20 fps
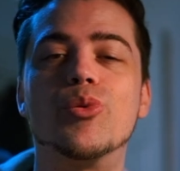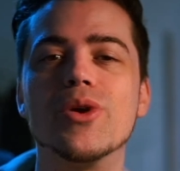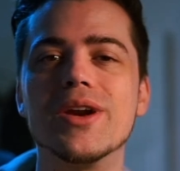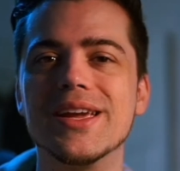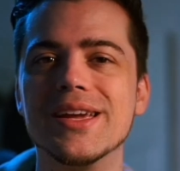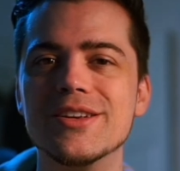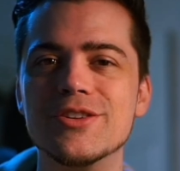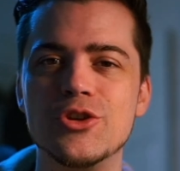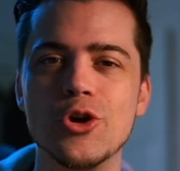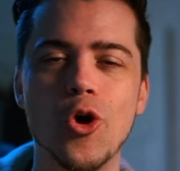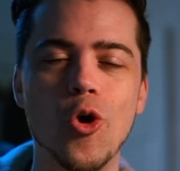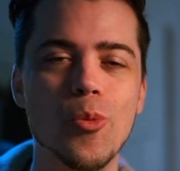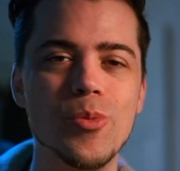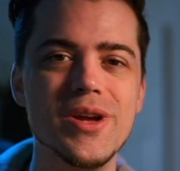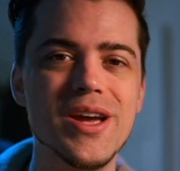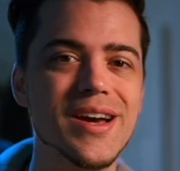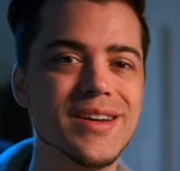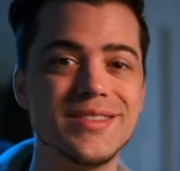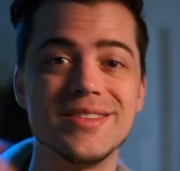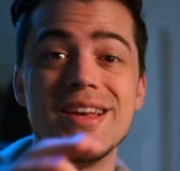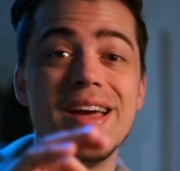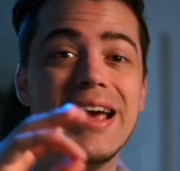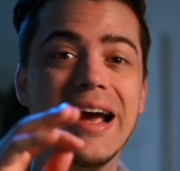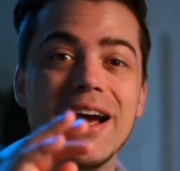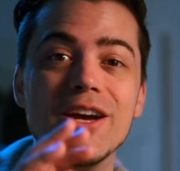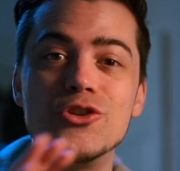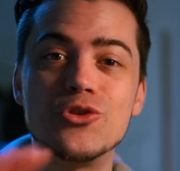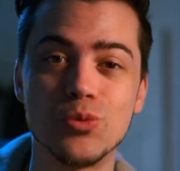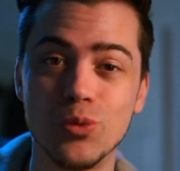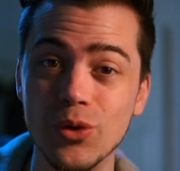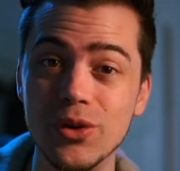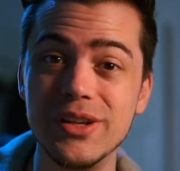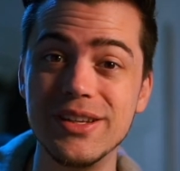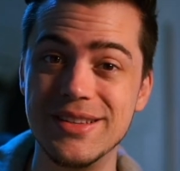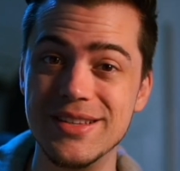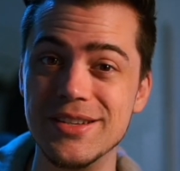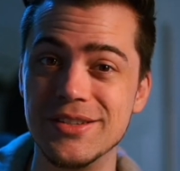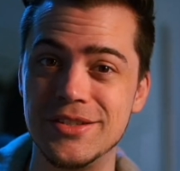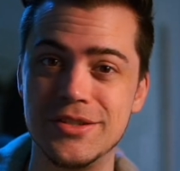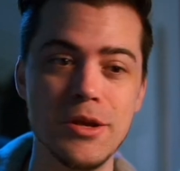bring into OBS. It's really
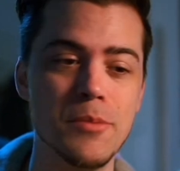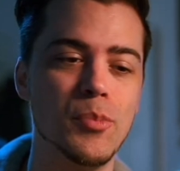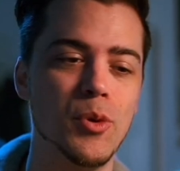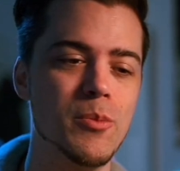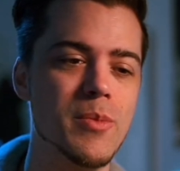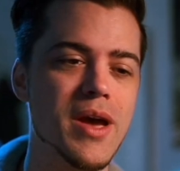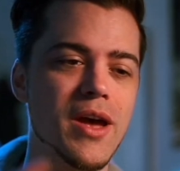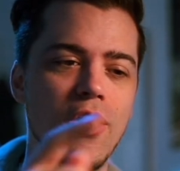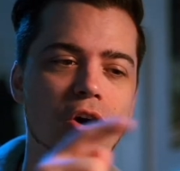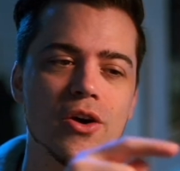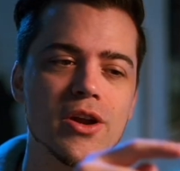this simple, man.